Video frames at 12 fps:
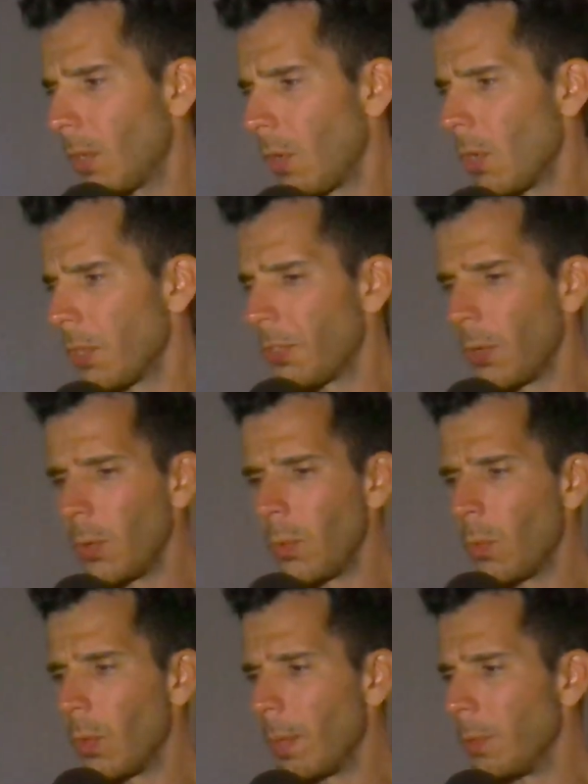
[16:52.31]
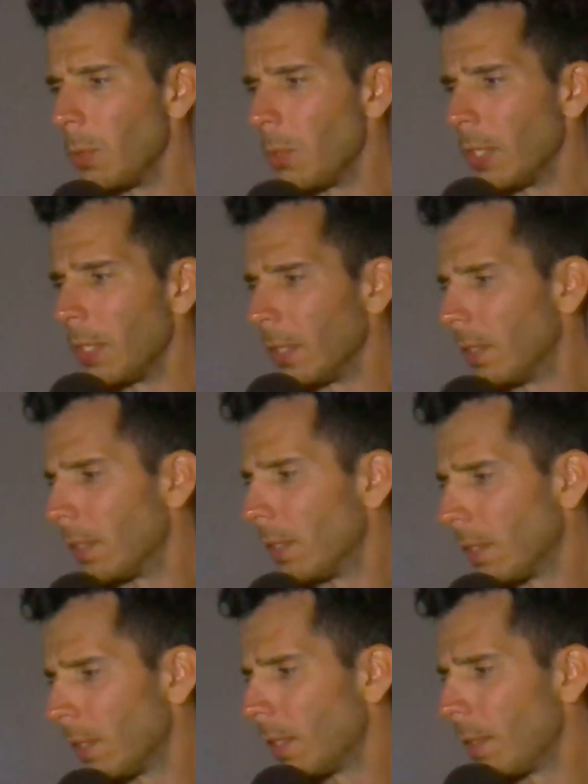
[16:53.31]
Also, when I'm using
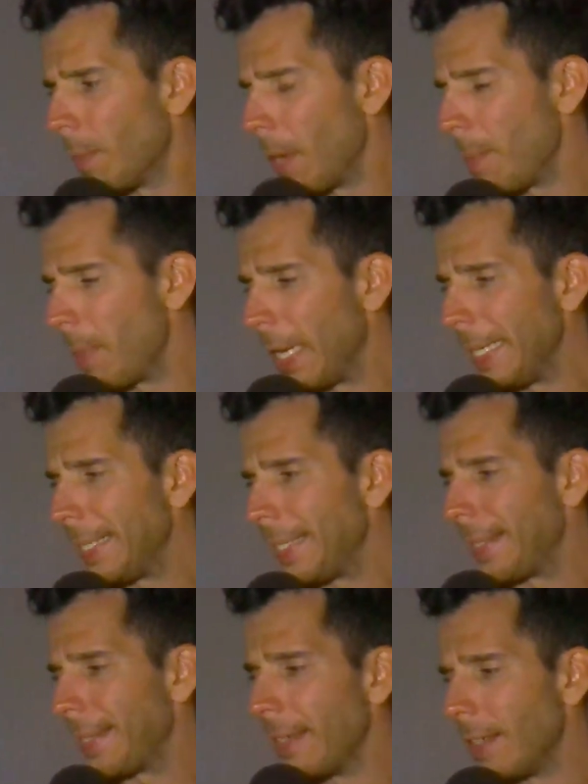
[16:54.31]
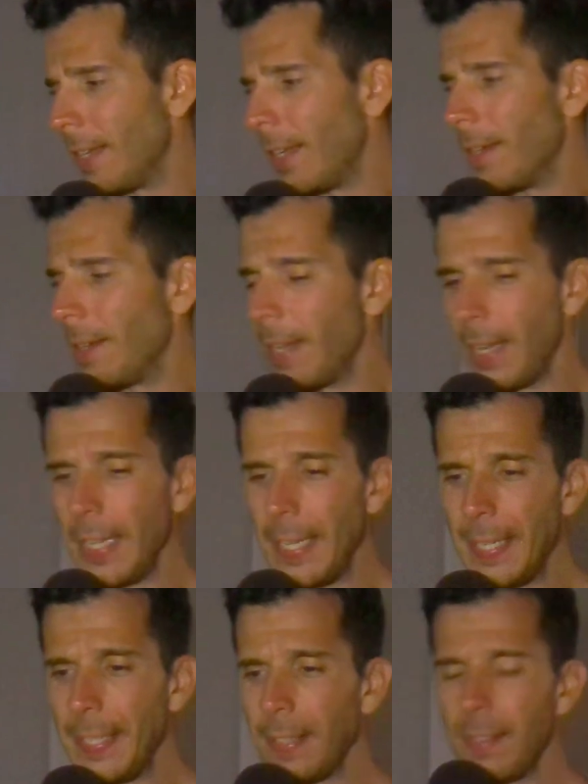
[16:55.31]
my paints and
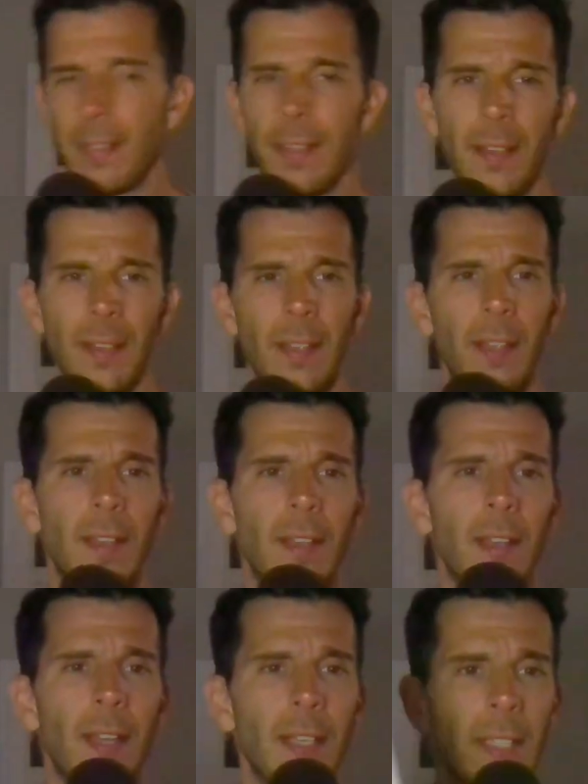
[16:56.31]
inks and any